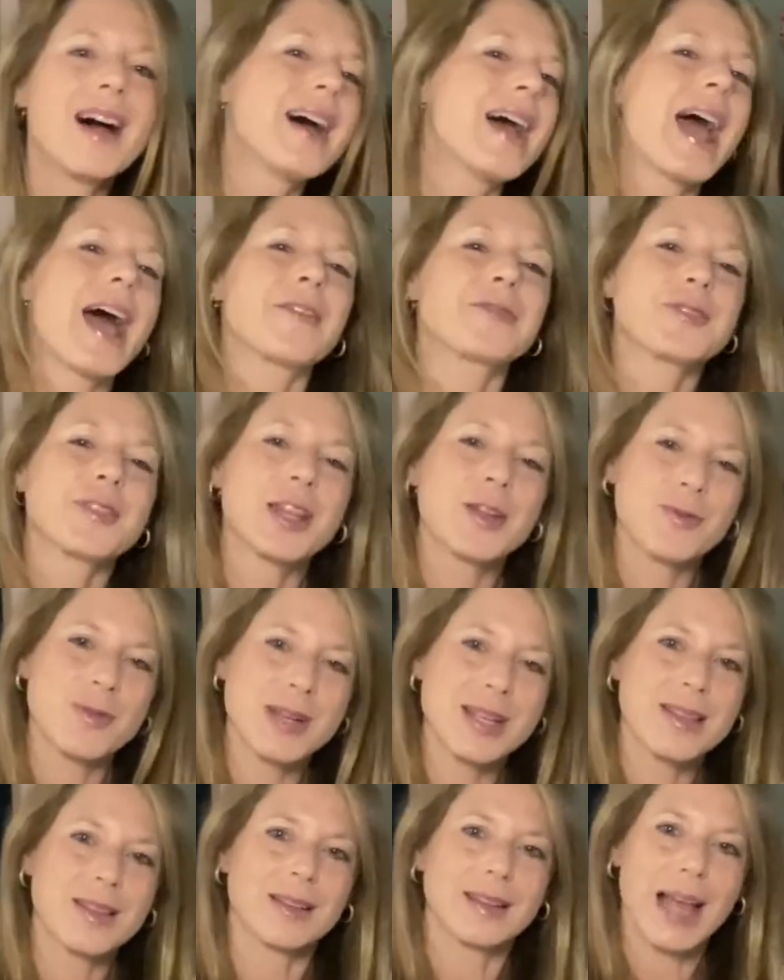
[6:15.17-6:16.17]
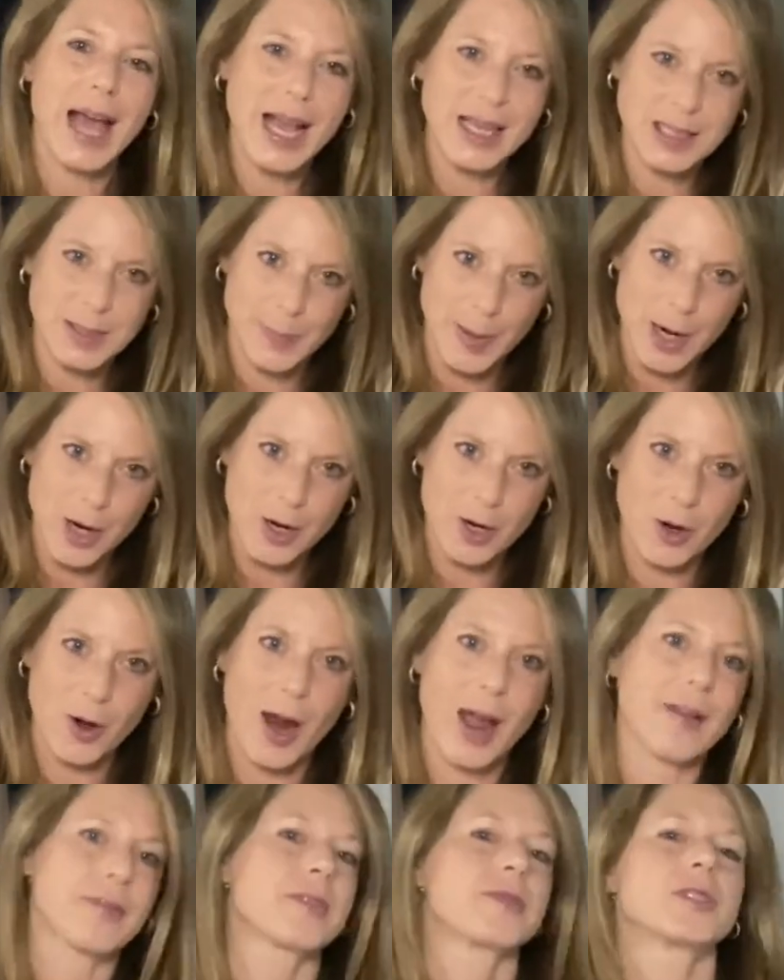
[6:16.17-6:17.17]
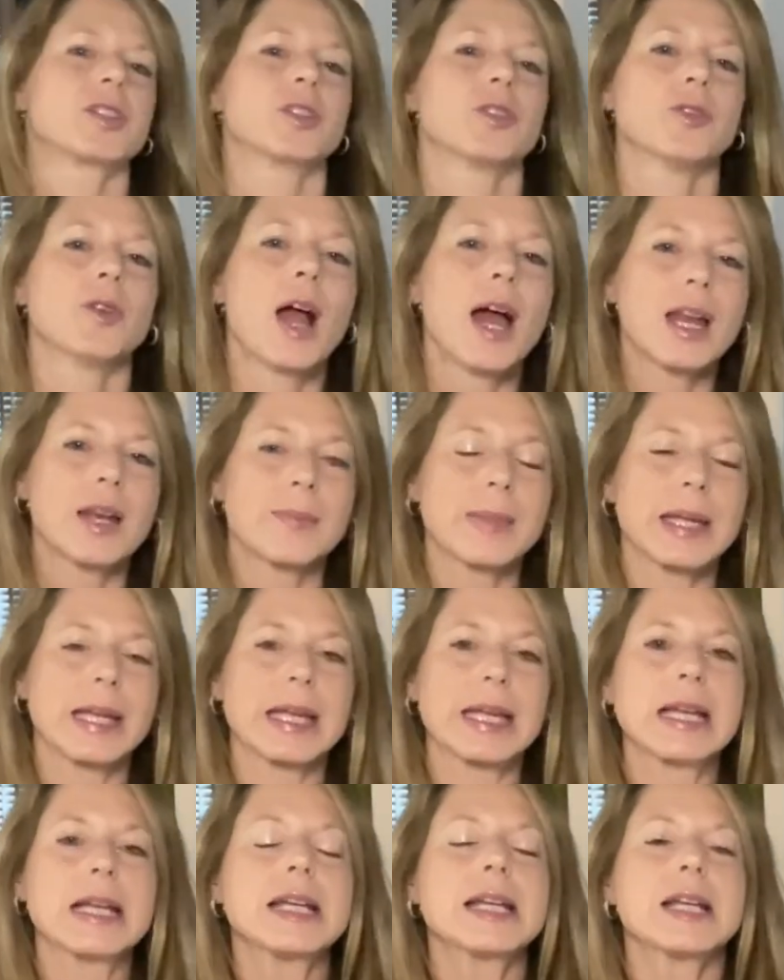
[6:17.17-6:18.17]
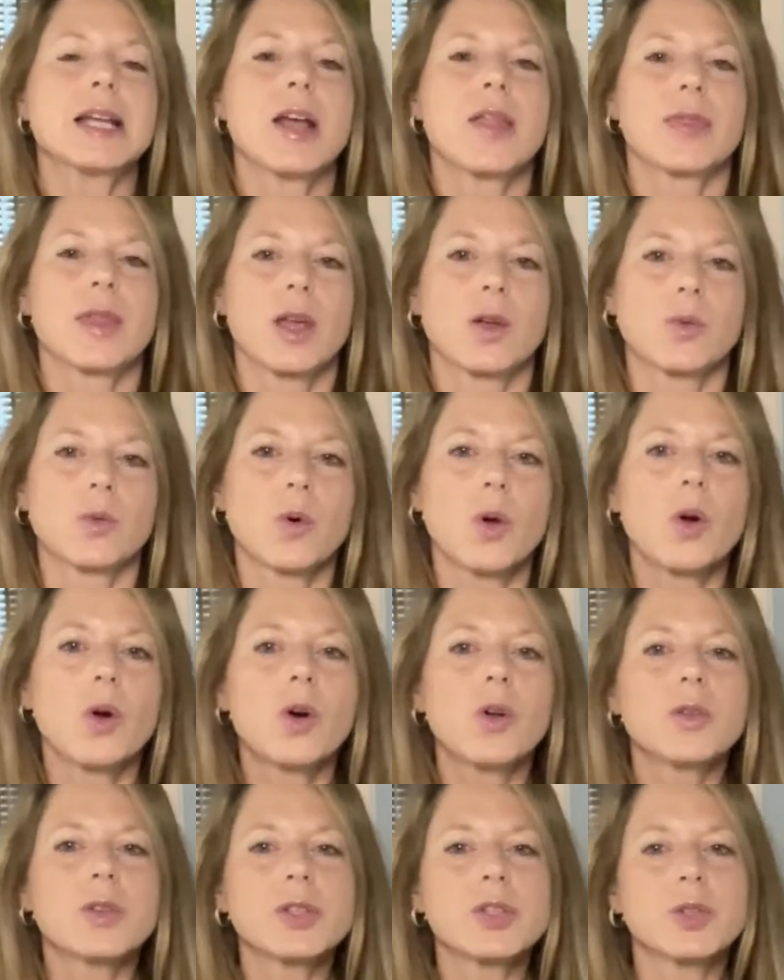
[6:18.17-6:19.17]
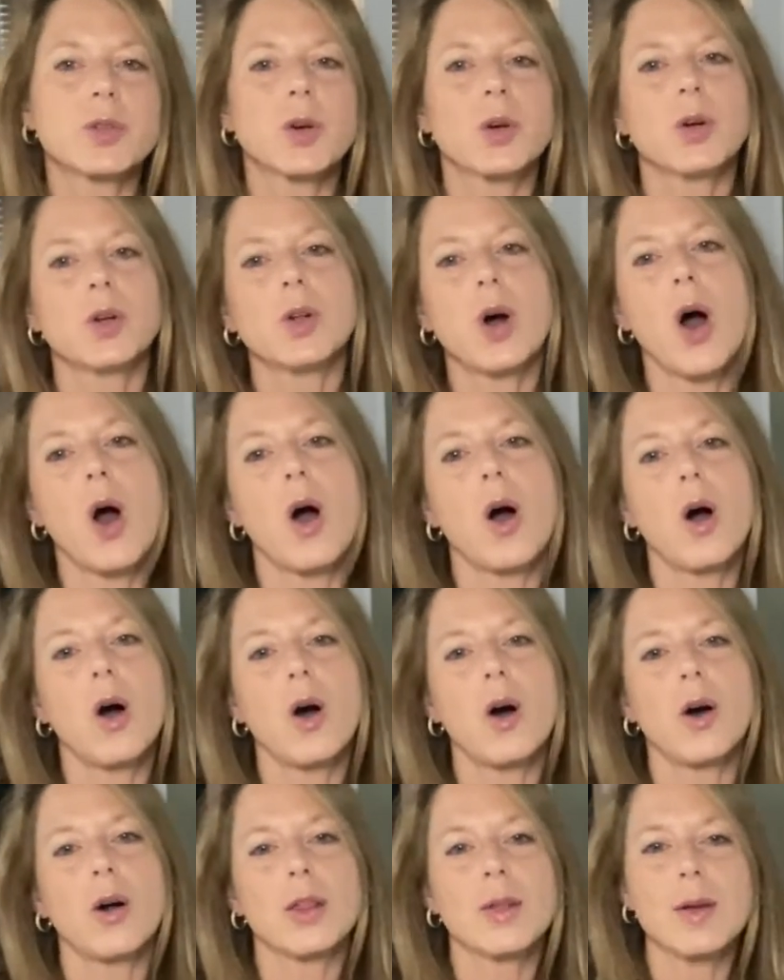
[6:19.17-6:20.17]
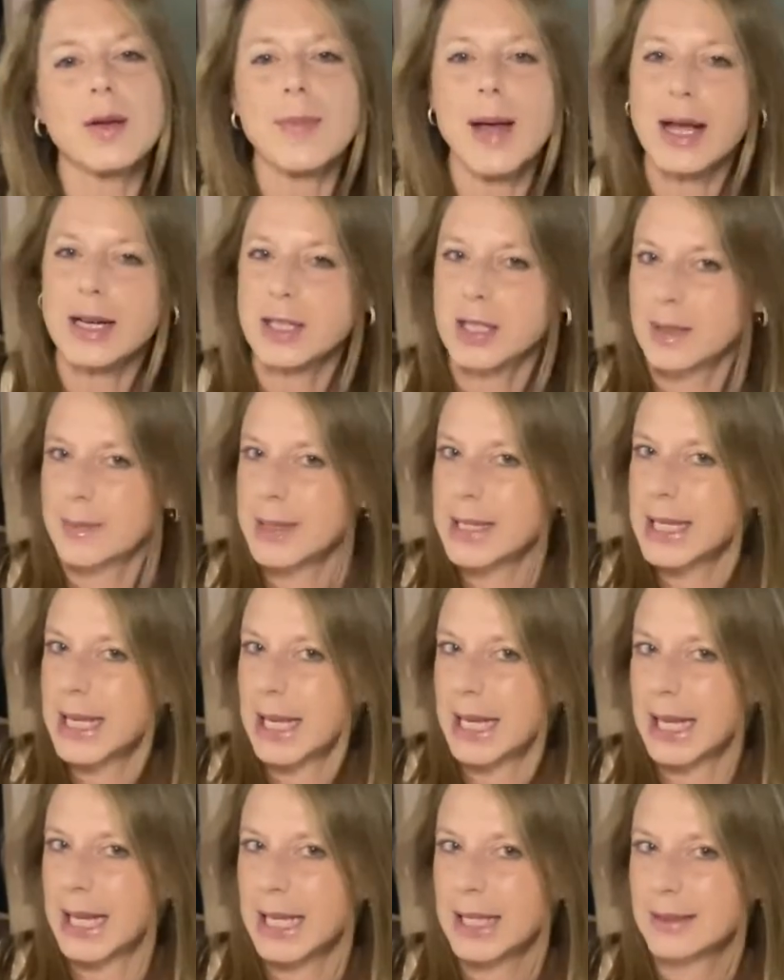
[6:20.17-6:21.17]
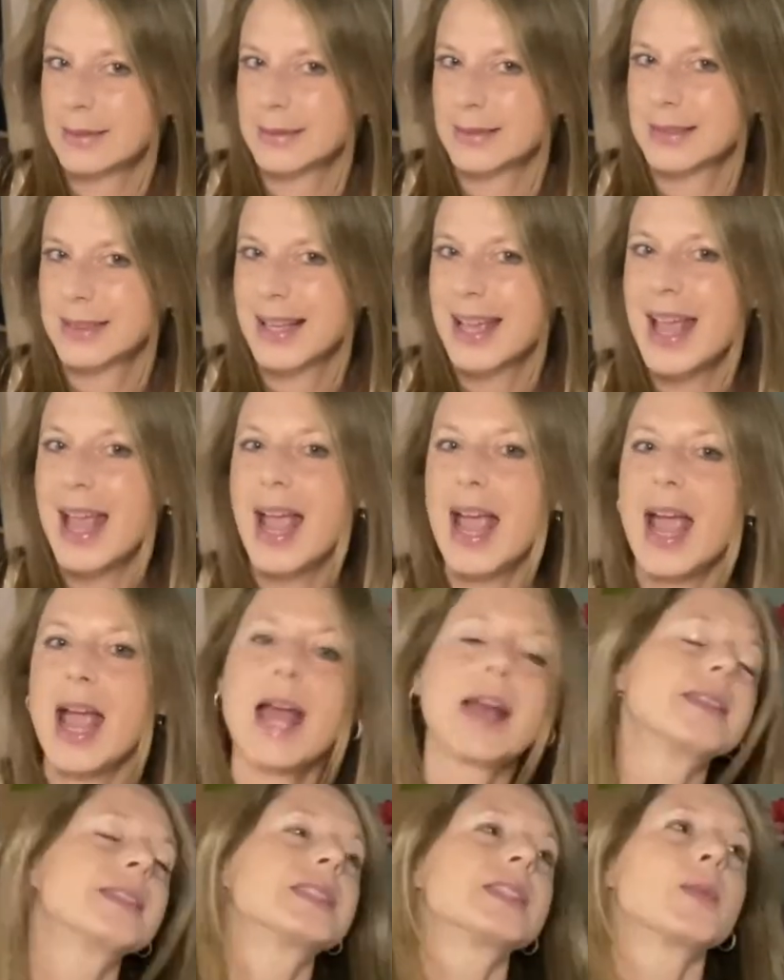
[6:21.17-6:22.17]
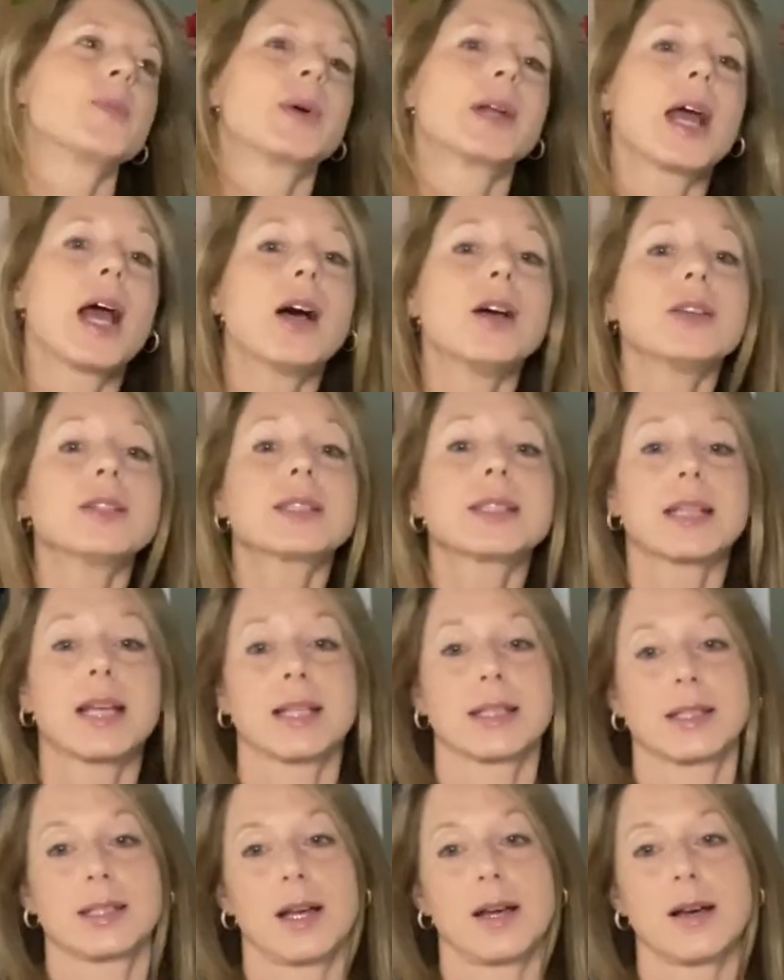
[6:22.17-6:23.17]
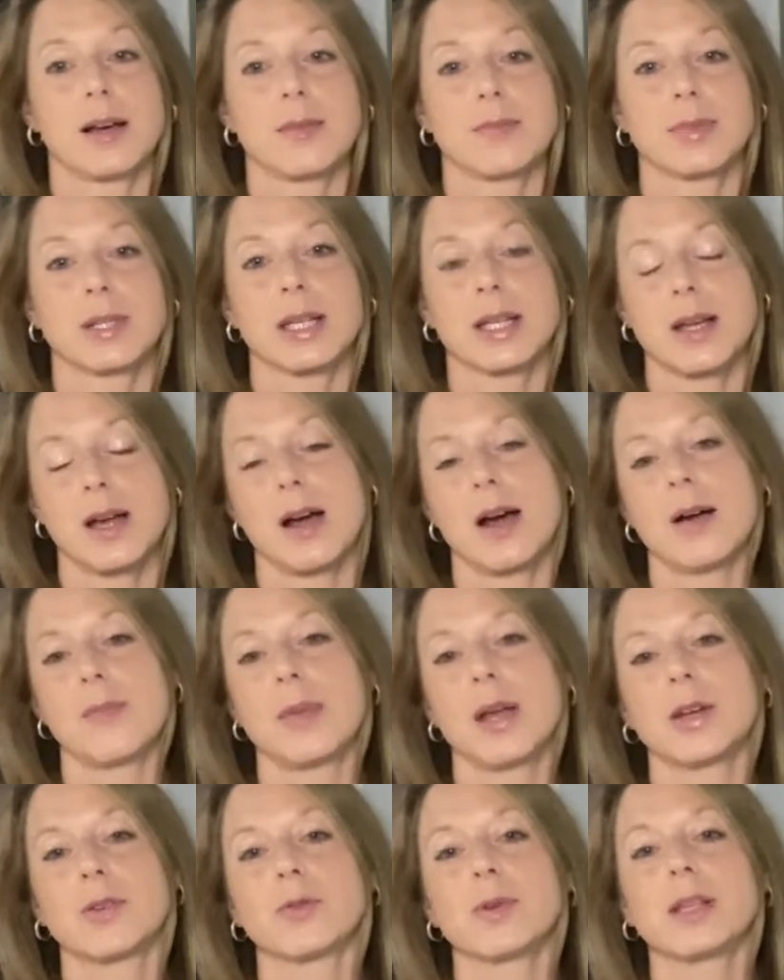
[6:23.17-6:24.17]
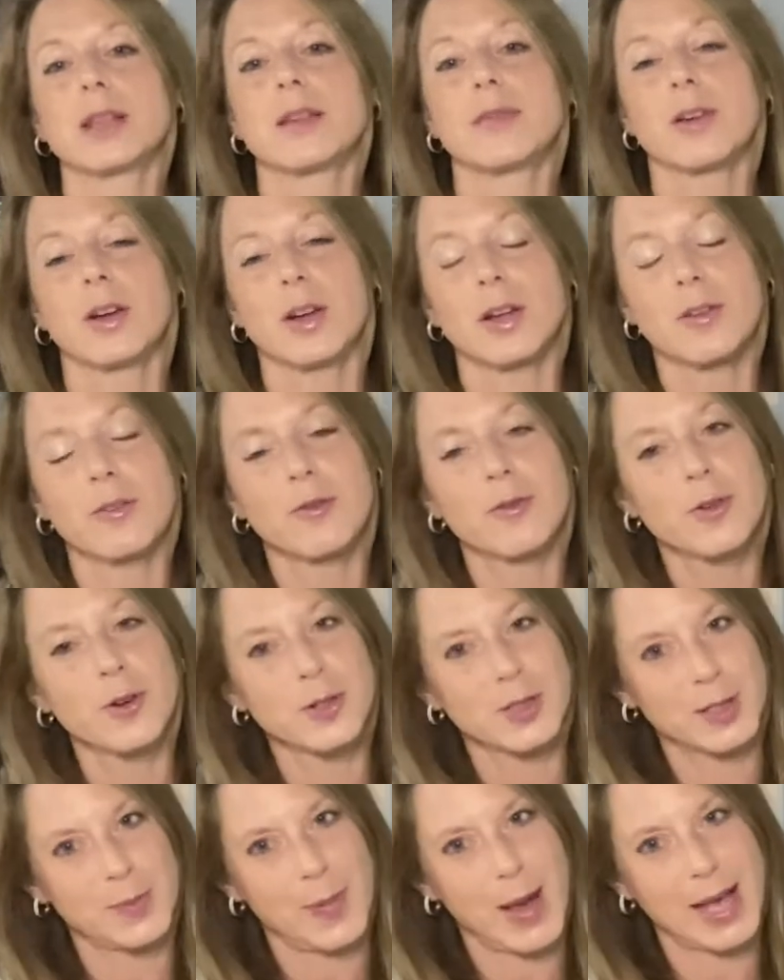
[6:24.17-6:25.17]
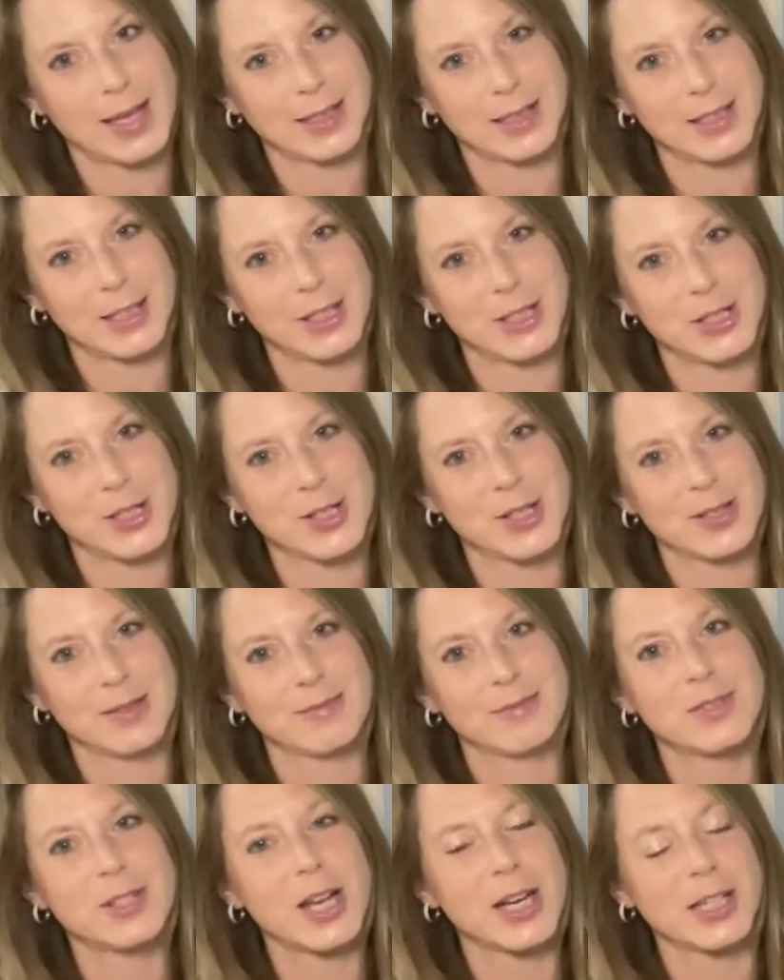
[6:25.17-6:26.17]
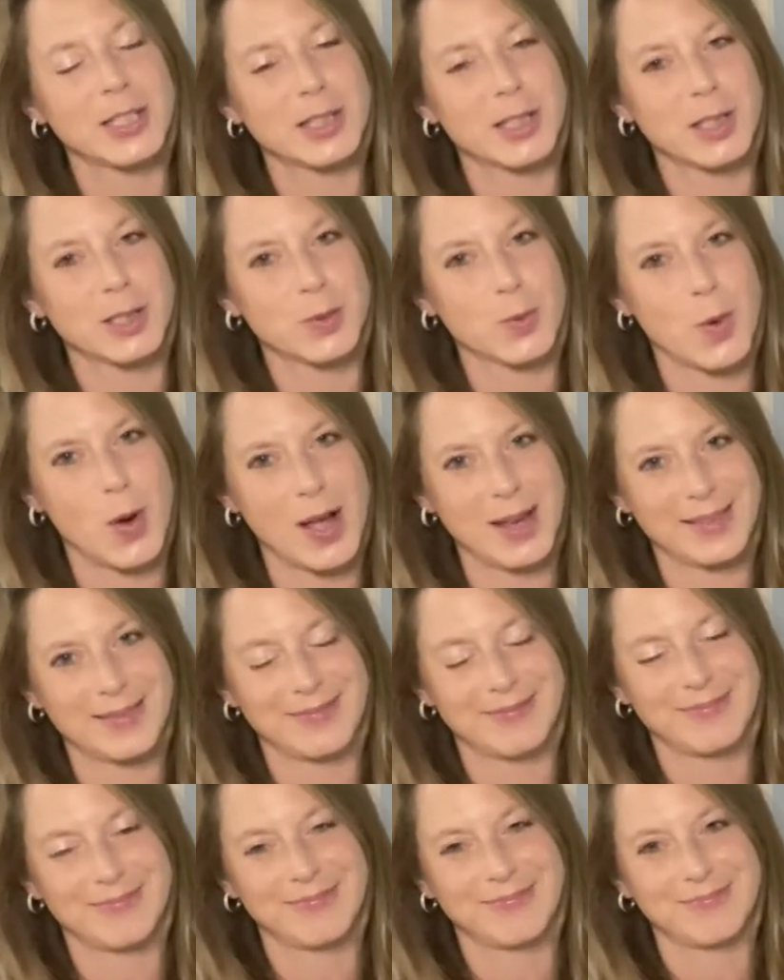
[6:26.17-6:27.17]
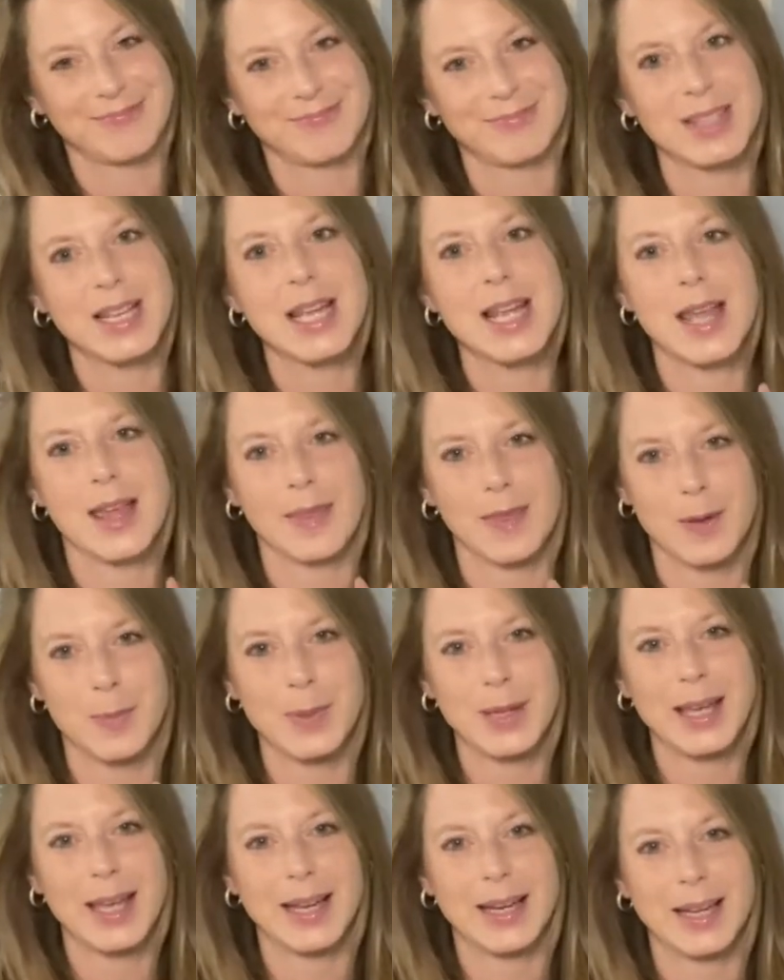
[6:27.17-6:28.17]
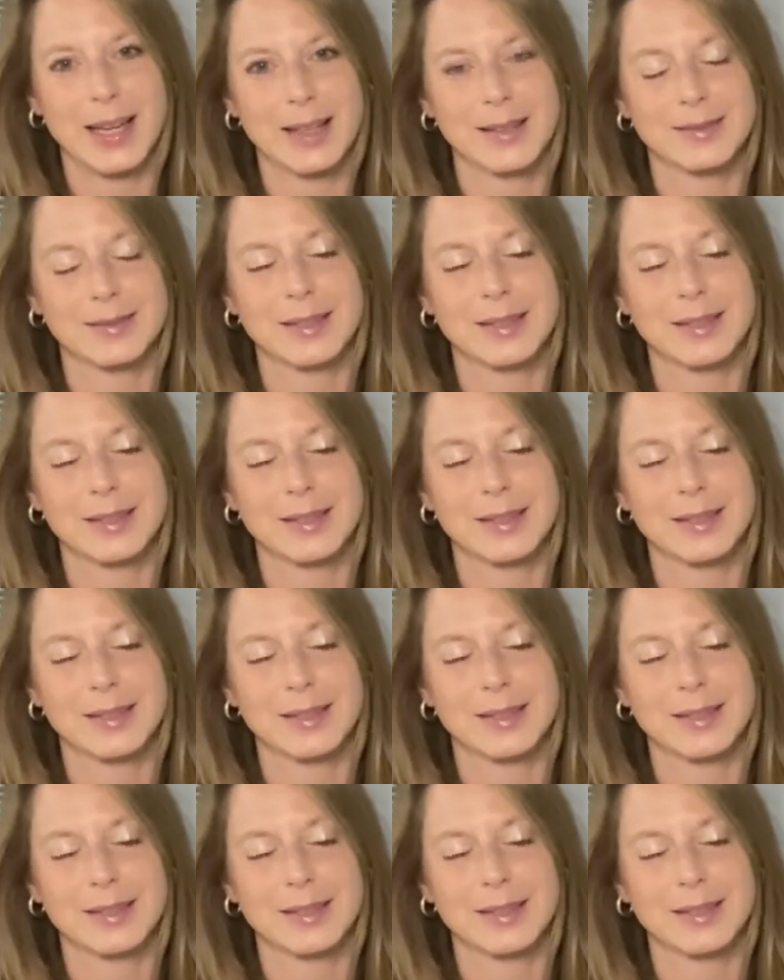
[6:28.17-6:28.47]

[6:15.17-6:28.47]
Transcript: After they read the last paragraph of Deuteronomy, they roll the scroll all the way back to the beginning, and someone else gets up to come and read the very first passage, Genesis 1, in the beginning